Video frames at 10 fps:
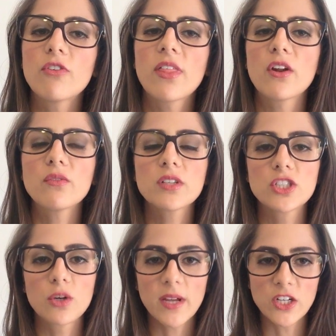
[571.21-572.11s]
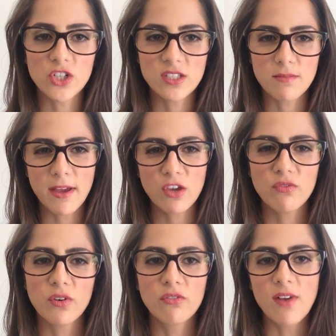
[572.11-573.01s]
or they don't really show interest to make you
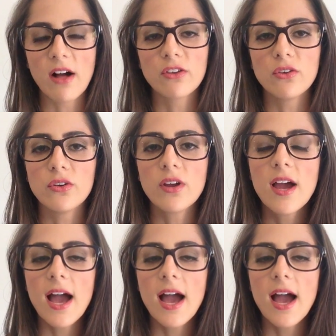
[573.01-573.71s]
feel valued